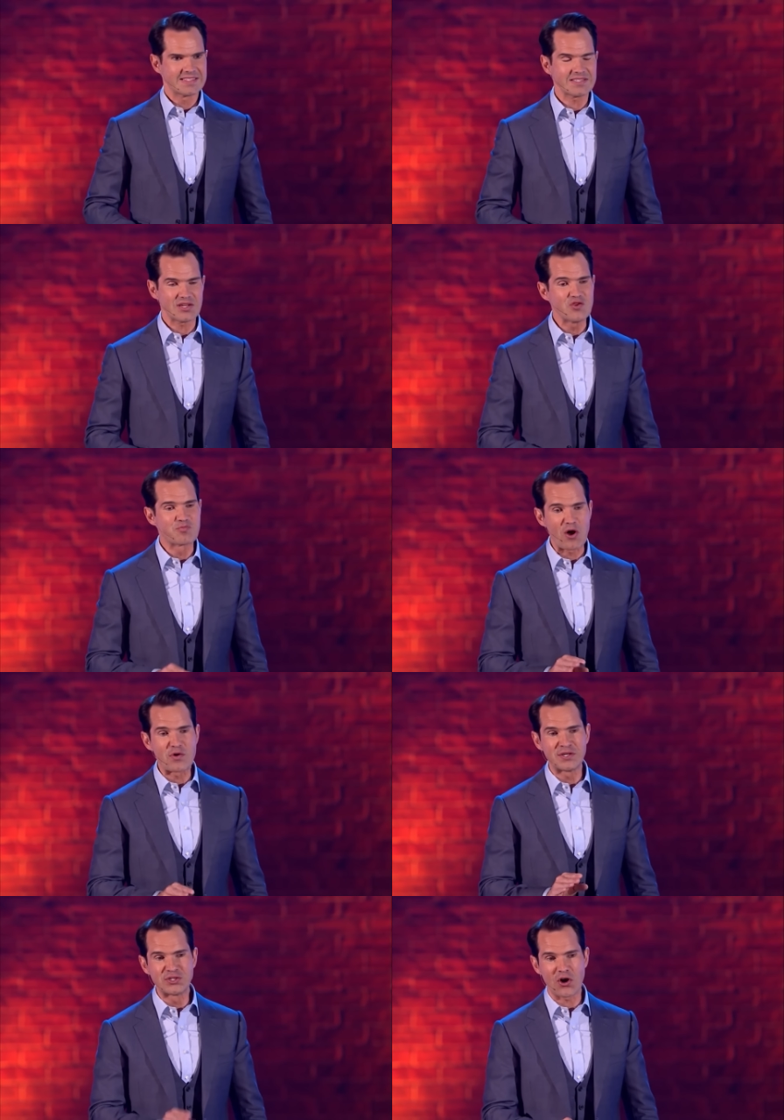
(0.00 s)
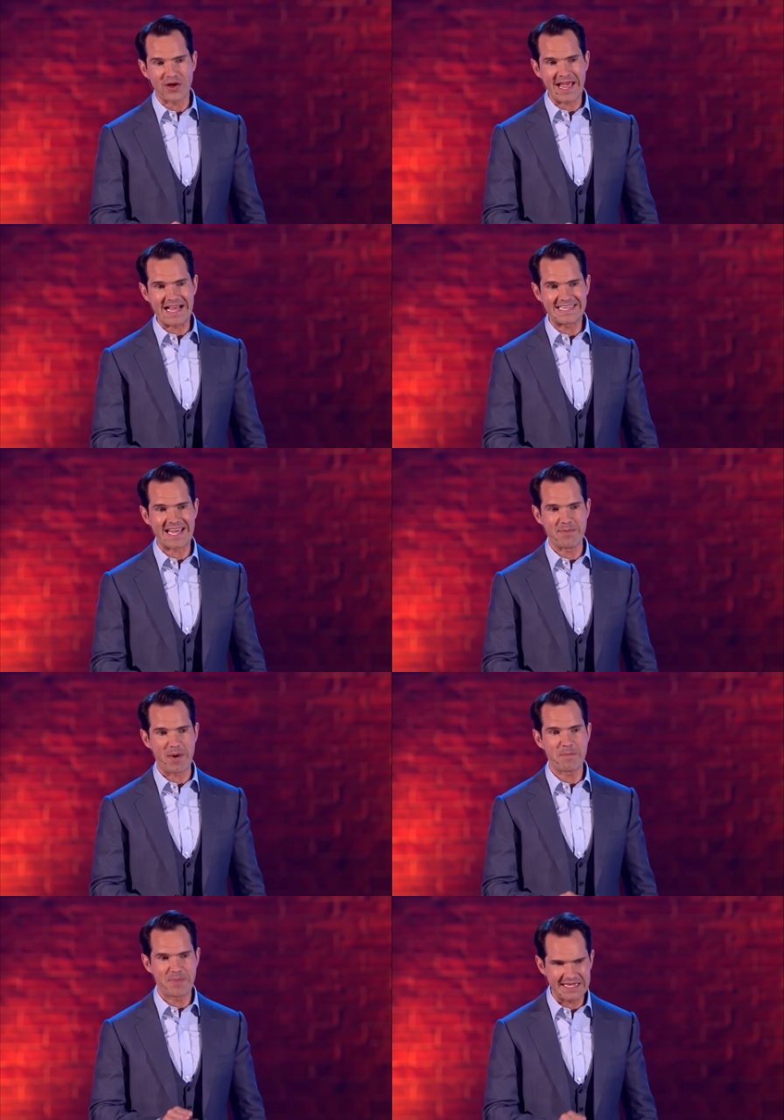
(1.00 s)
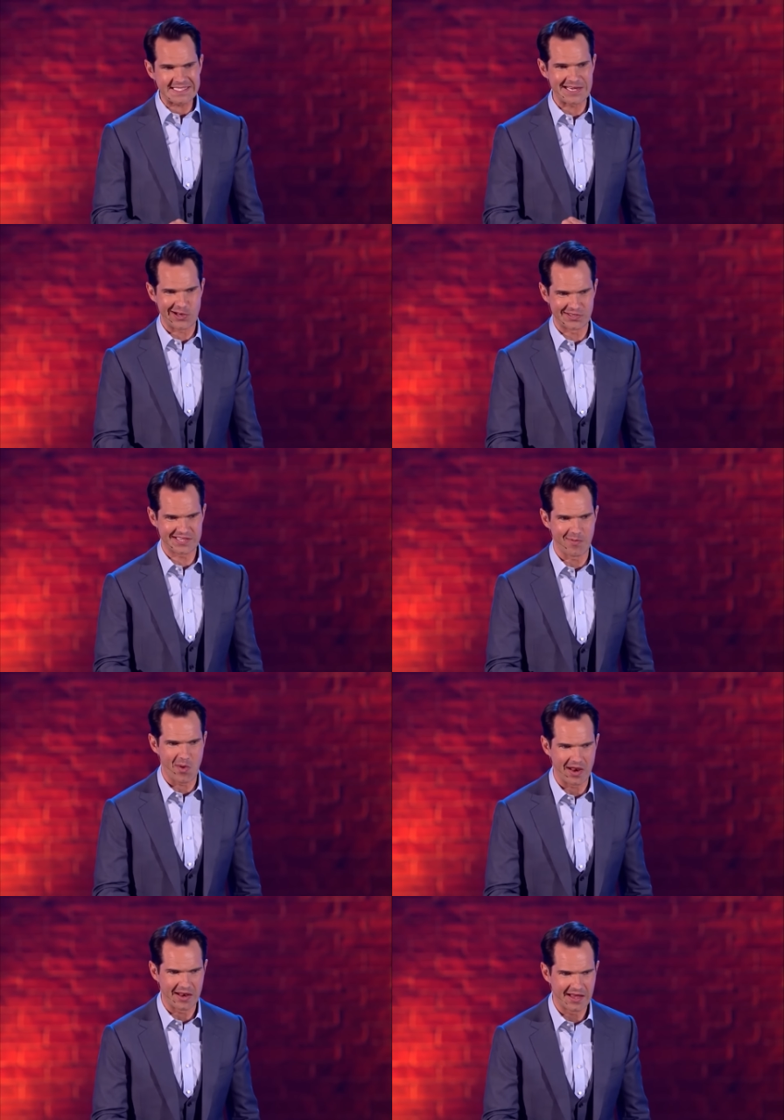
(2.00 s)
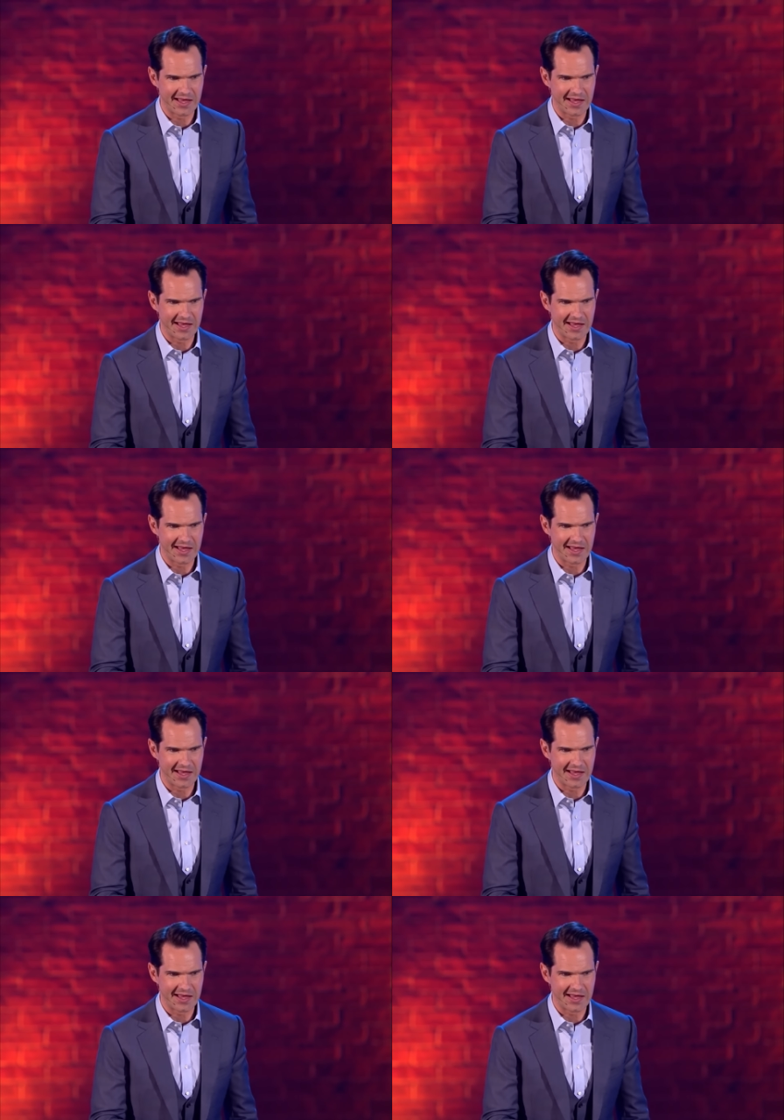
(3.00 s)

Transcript: Sounds like you've broken dogging etiquette by pissing on someone.